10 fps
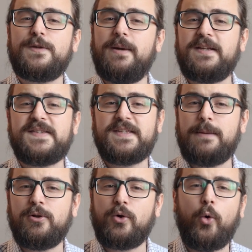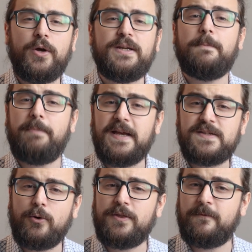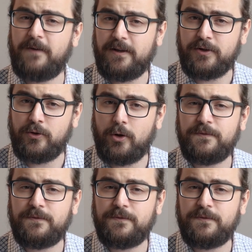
to make a stable coin based on the value